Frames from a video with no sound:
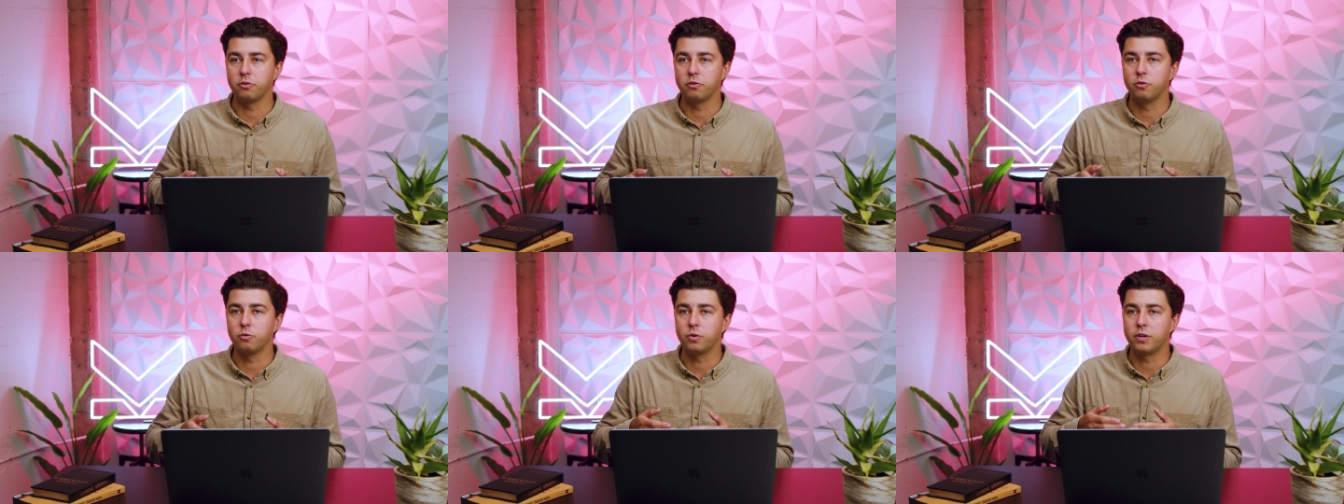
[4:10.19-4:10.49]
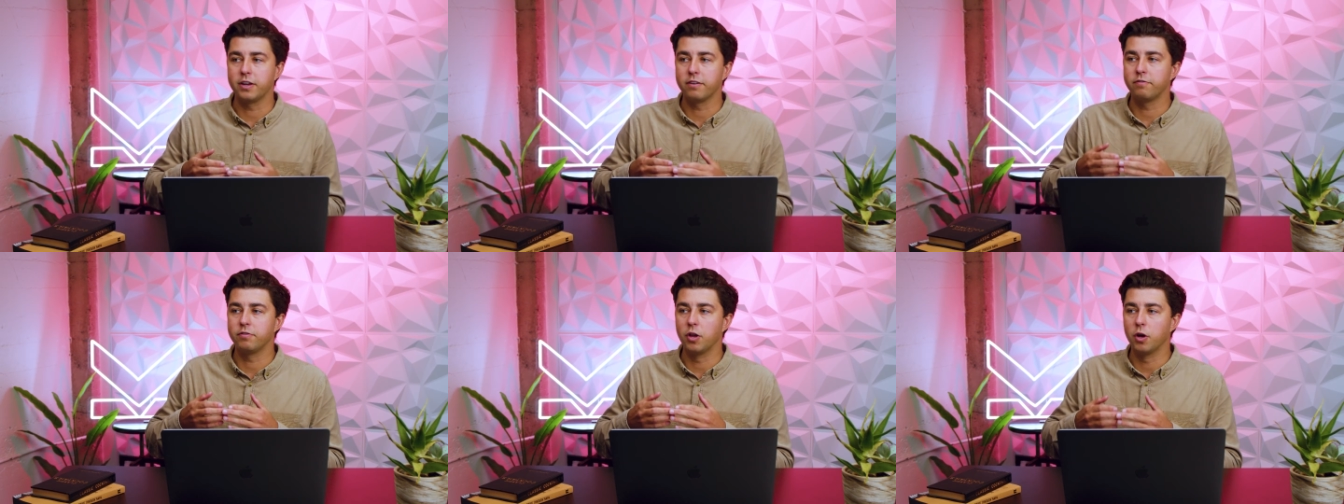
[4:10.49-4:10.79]
you
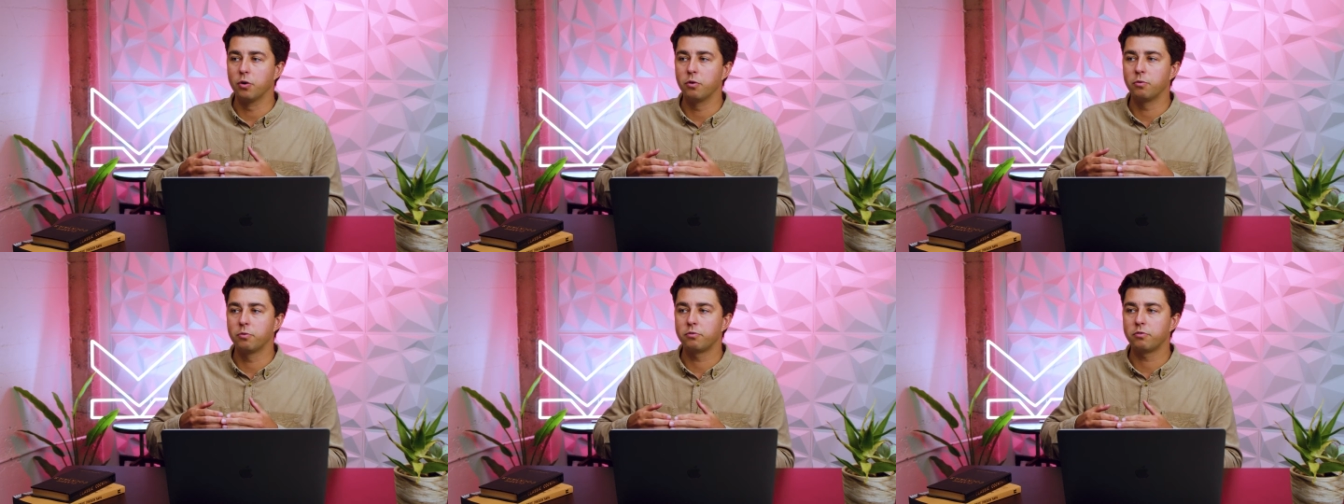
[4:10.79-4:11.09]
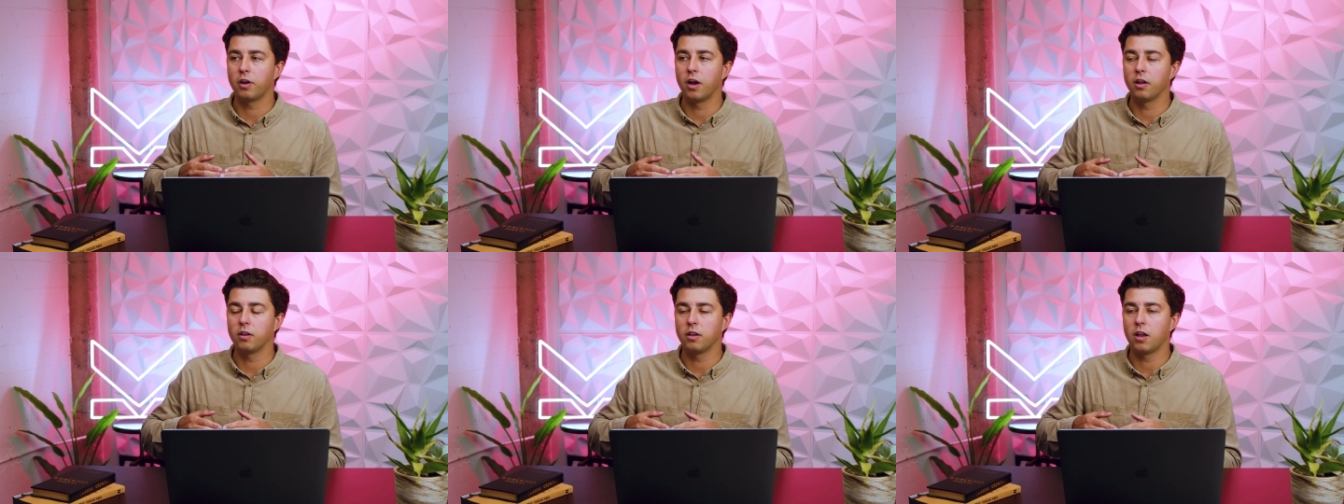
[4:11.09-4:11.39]
give those
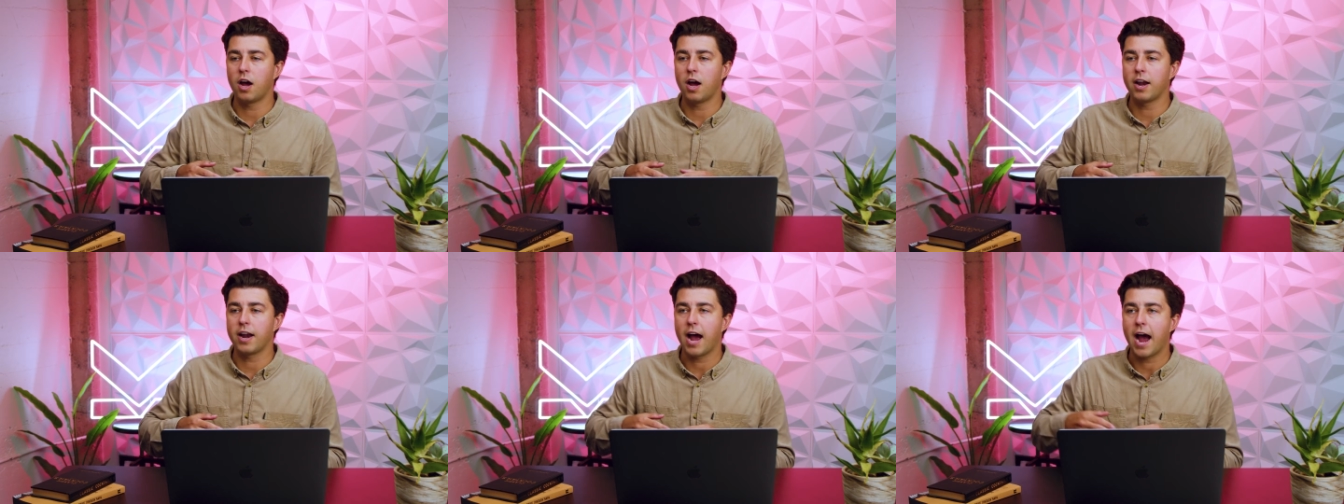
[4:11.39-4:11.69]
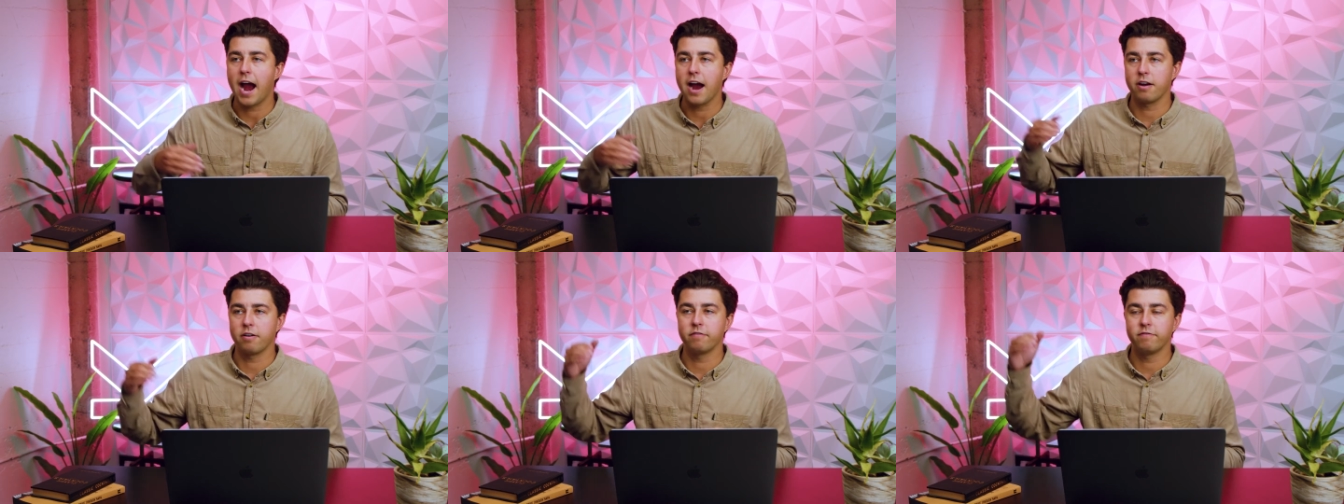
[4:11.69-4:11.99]
a lot
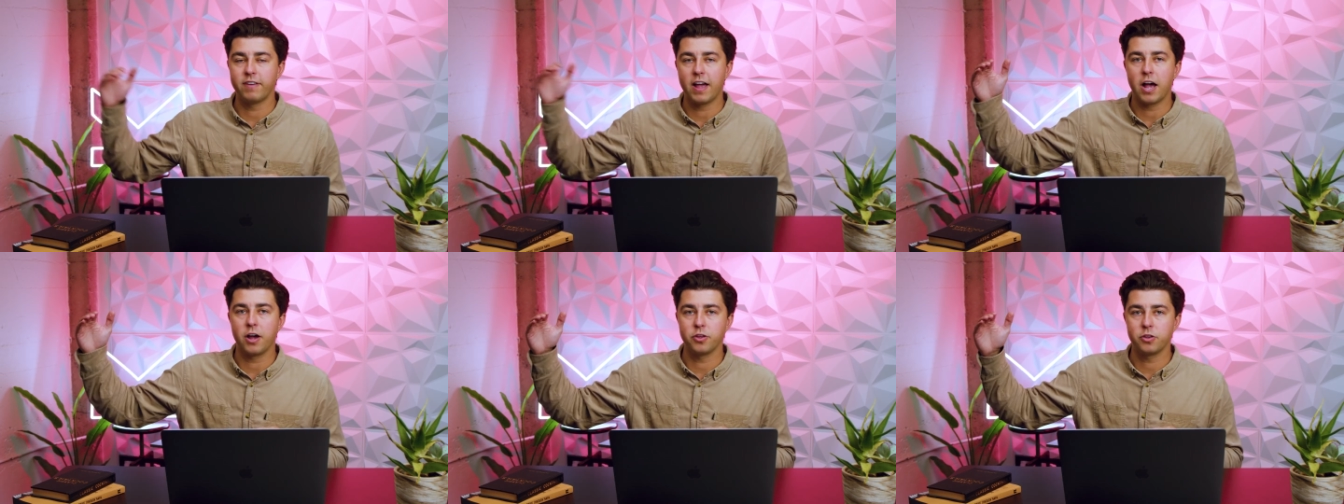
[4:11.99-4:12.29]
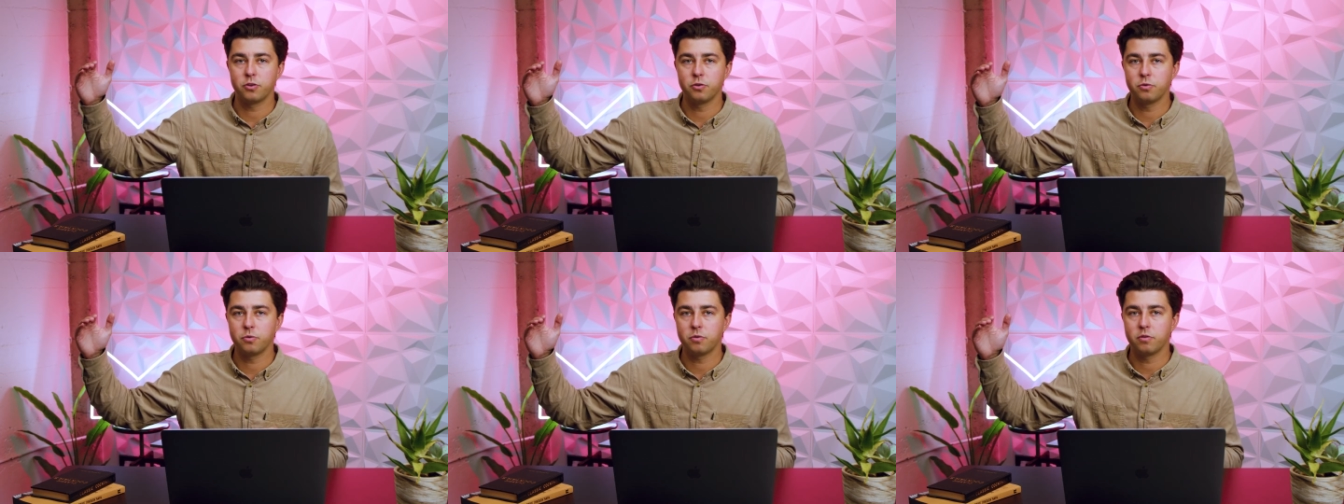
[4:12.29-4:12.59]
higher
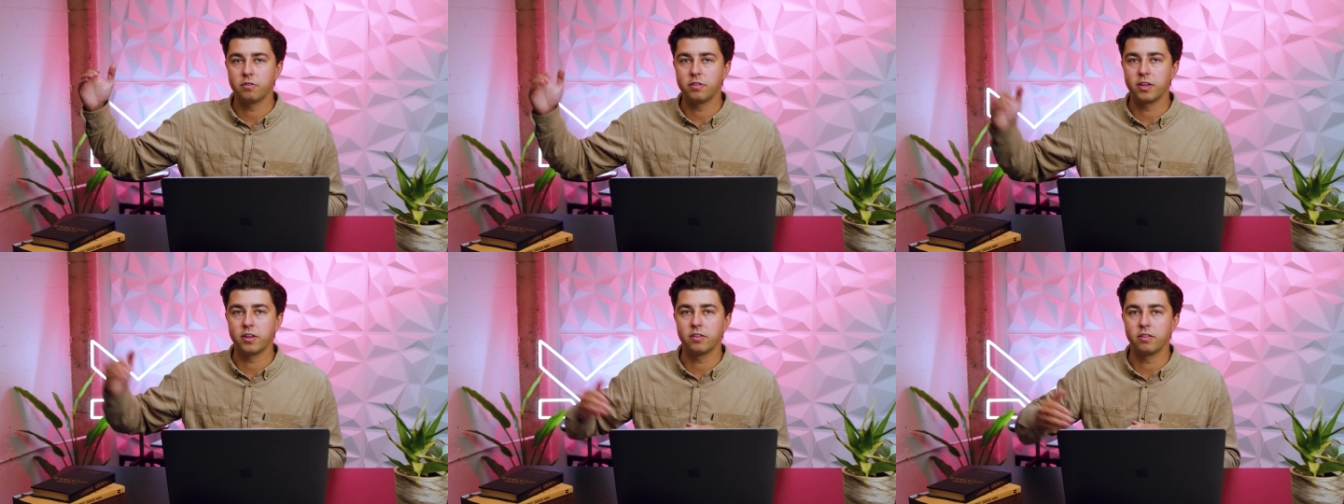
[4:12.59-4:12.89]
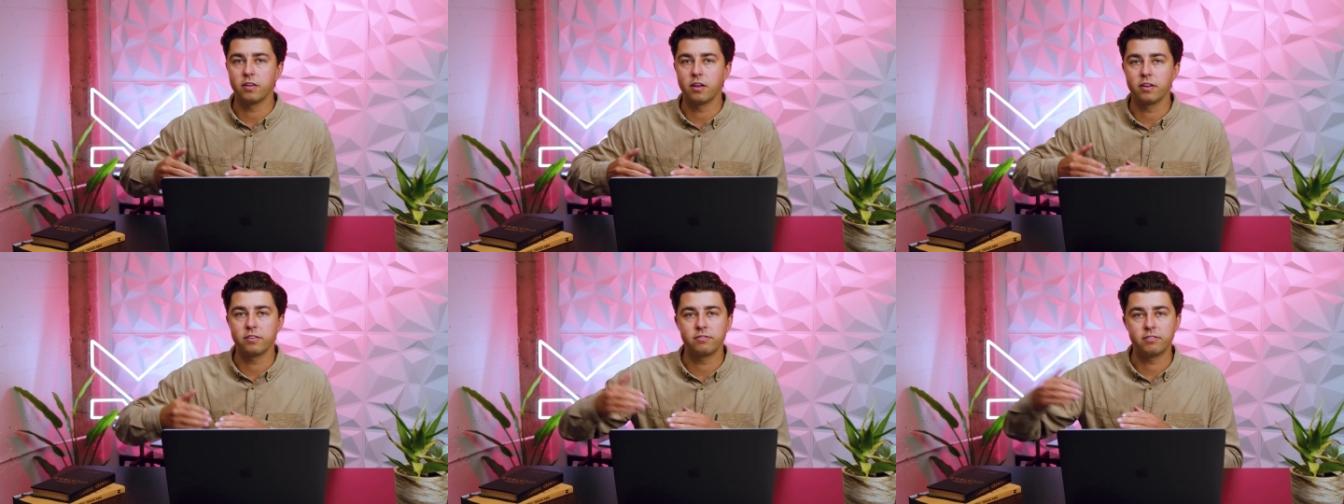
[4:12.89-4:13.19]
value
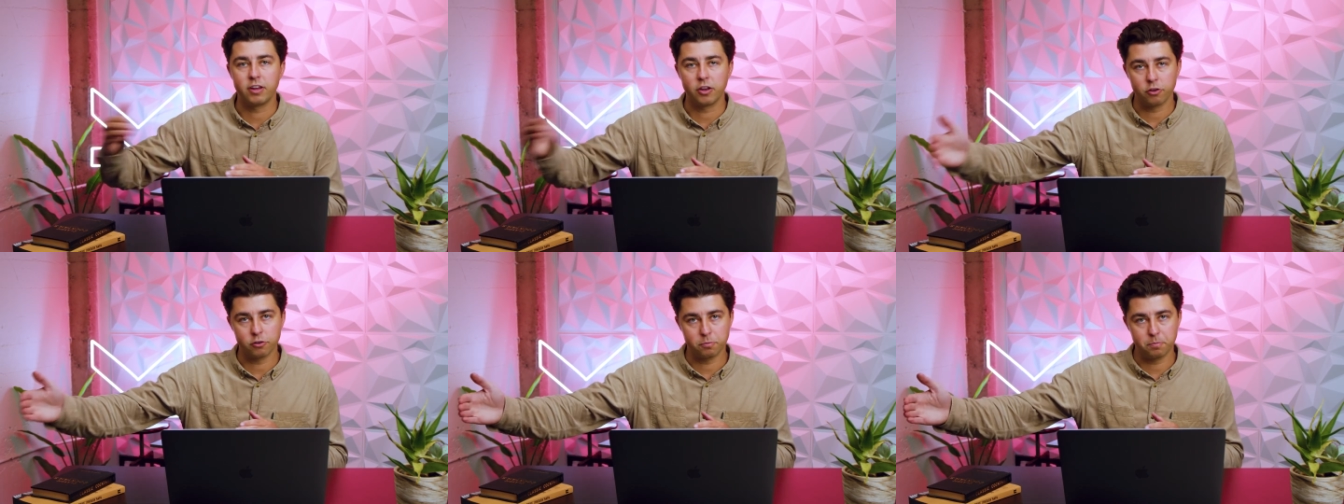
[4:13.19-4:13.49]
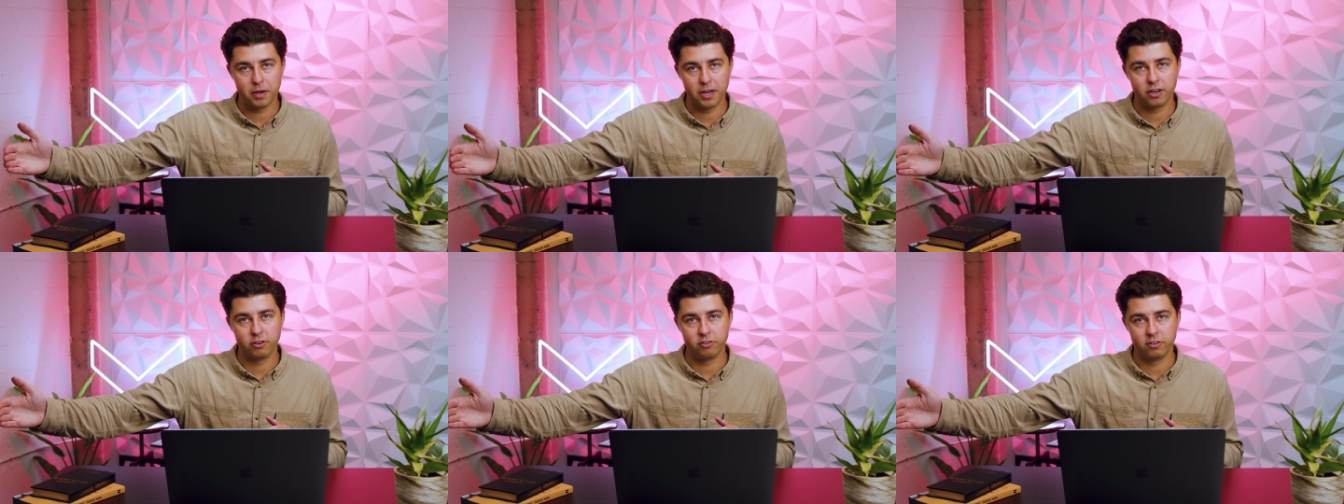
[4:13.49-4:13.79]
than a sales
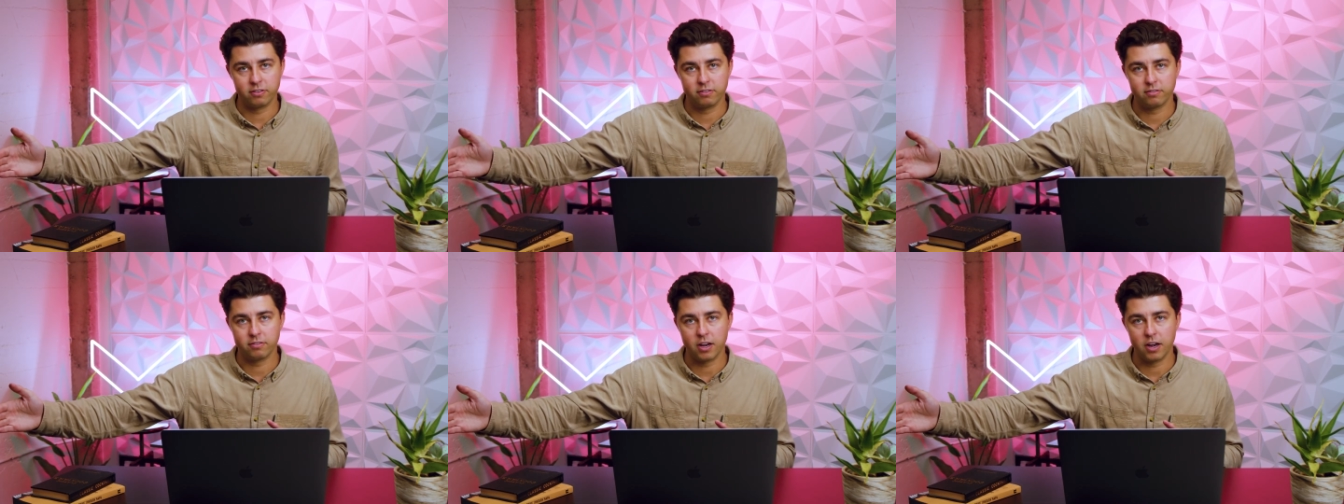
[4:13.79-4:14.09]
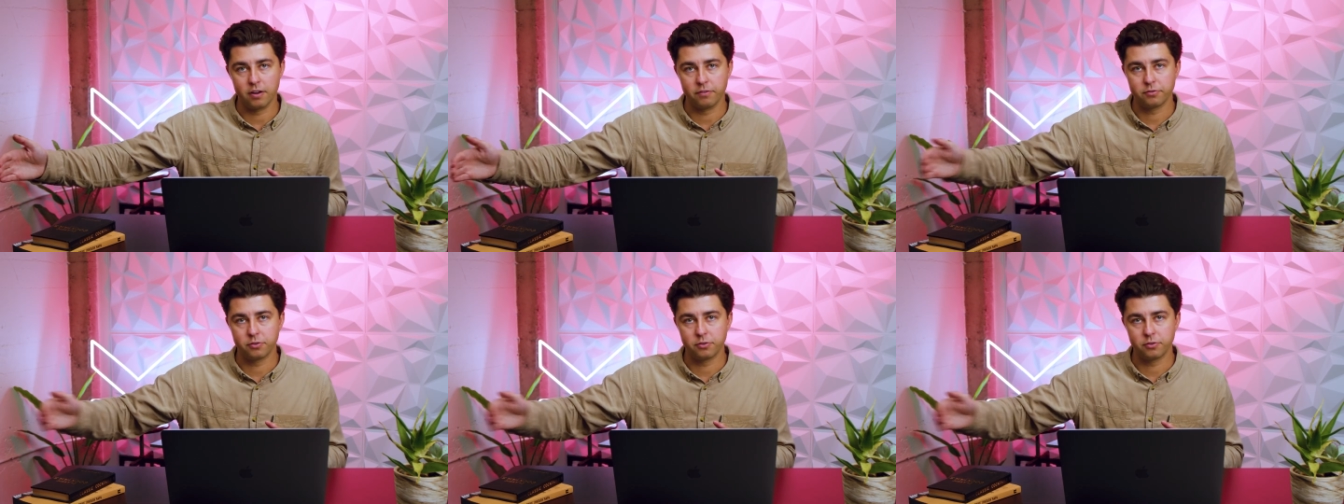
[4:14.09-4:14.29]
page itself.